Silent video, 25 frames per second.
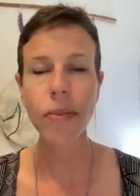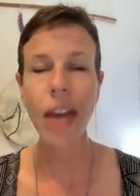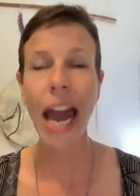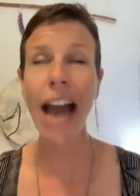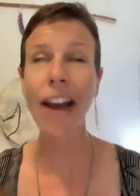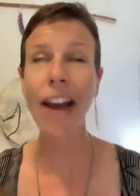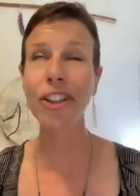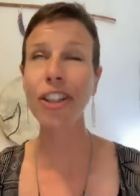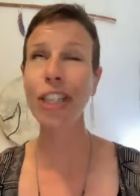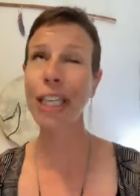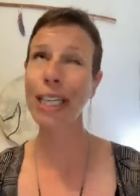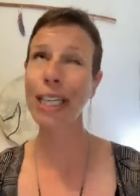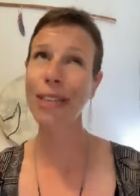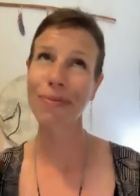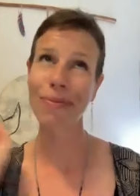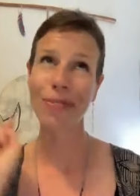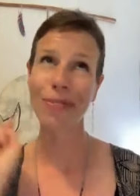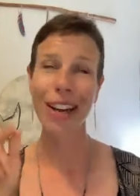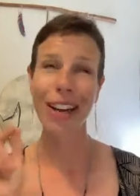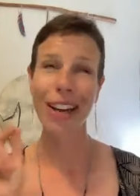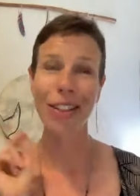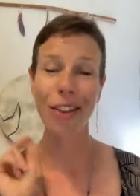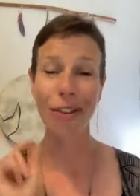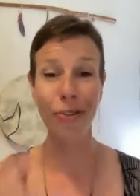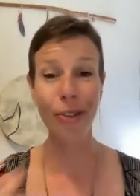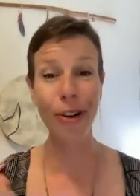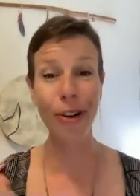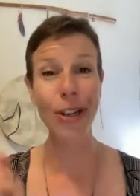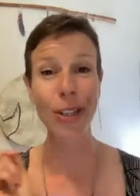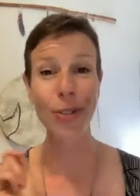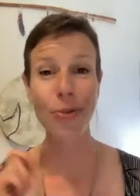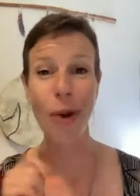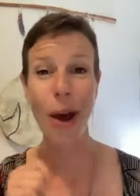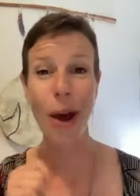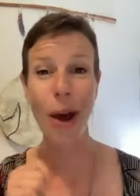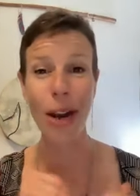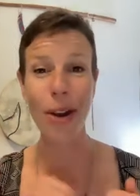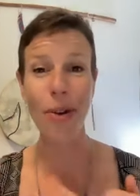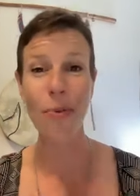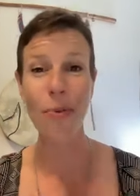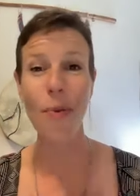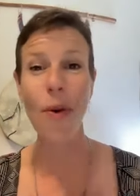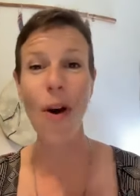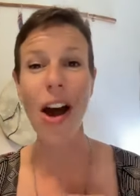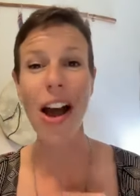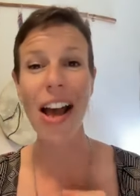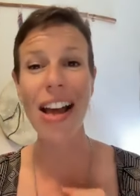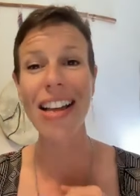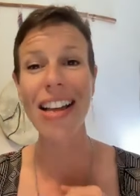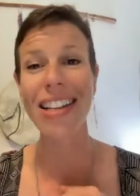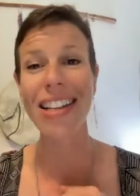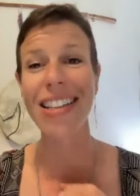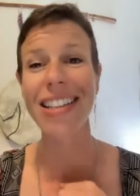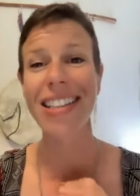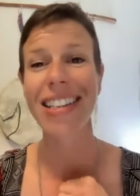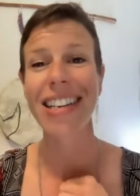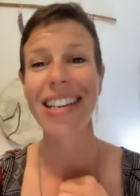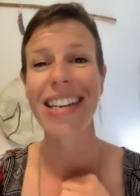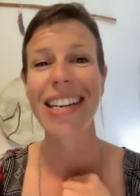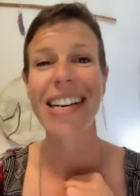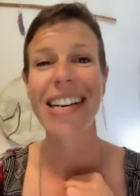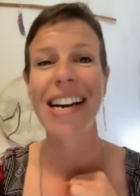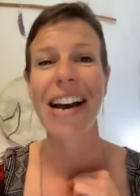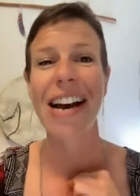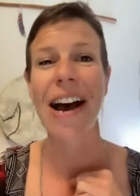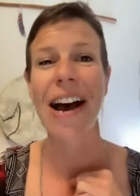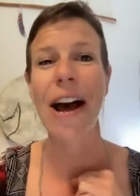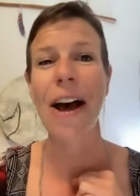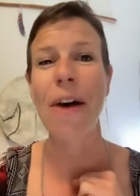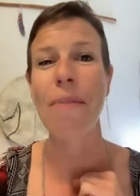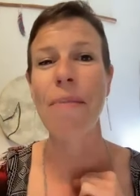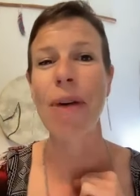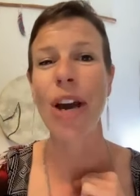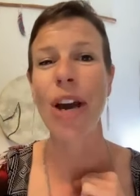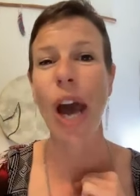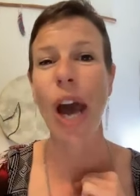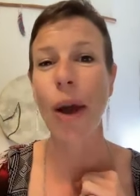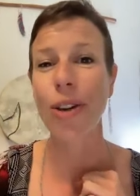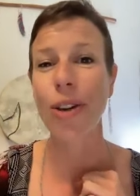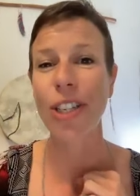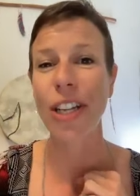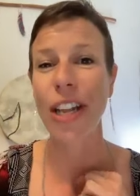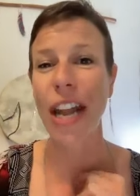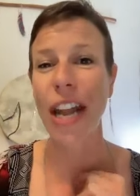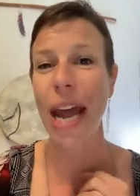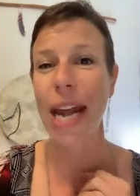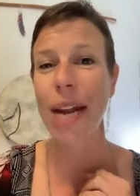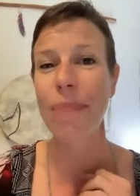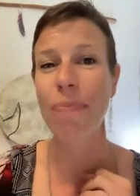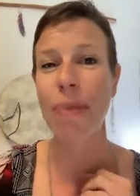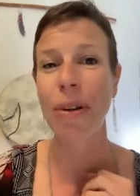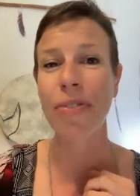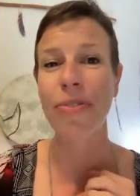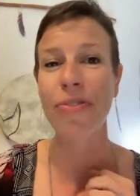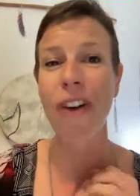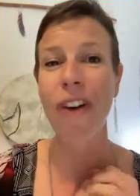Actually, the first one was um, a coach that I had been